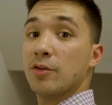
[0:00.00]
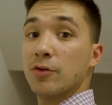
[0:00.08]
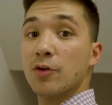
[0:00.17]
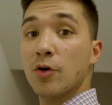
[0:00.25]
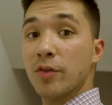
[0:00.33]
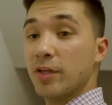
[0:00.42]
you'll
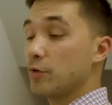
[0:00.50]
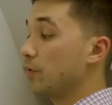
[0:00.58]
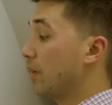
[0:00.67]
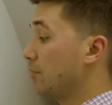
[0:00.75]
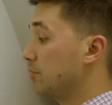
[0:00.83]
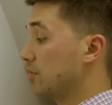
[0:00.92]
know that you
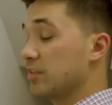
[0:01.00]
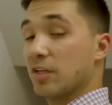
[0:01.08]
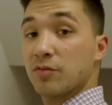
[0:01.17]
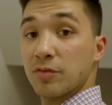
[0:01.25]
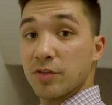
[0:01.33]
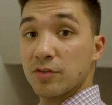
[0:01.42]
have
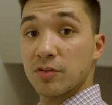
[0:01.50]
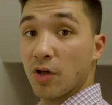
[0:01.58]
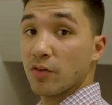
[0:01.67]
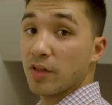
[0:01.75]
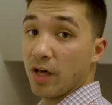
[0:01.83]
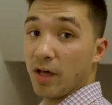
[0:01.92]
successfully
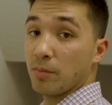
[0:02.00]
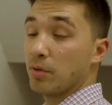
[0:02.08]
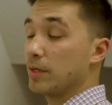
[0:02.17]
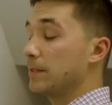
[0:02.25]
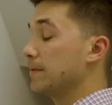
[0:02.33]
installed the hub.